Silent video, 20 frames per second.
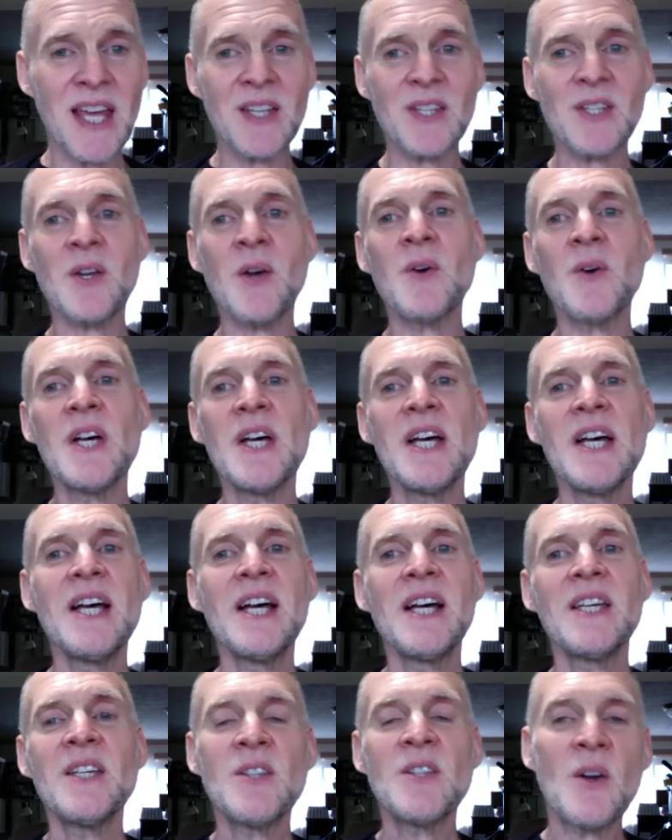So,
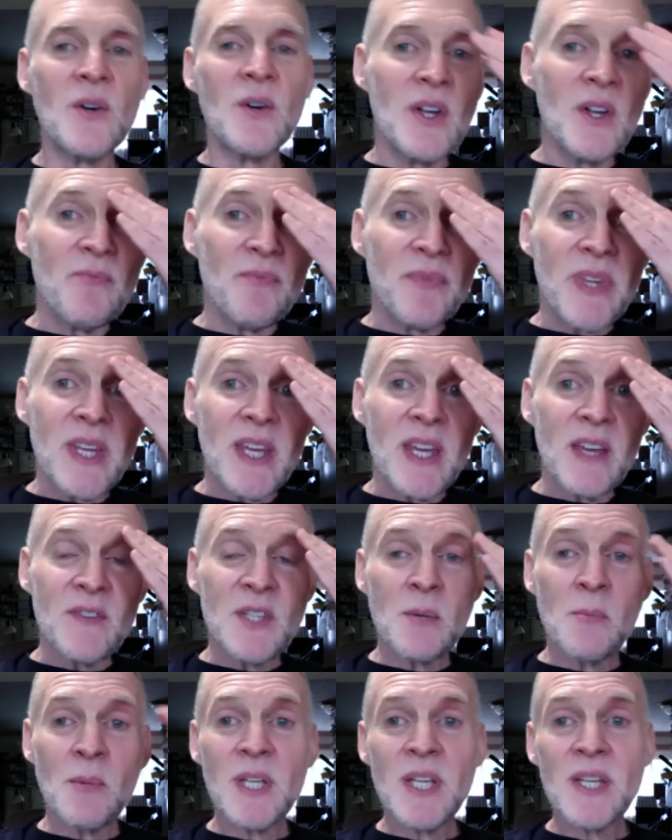you know, if
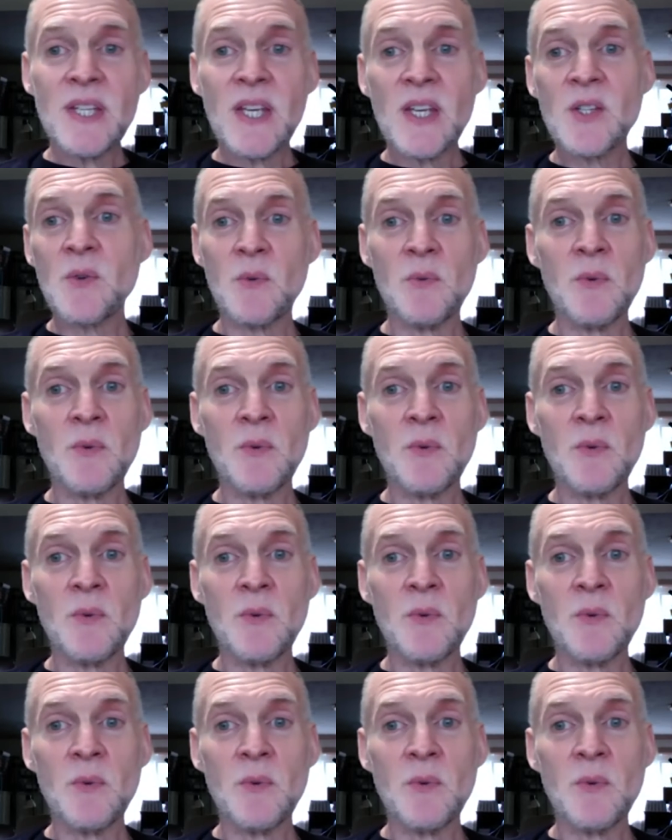somebody says,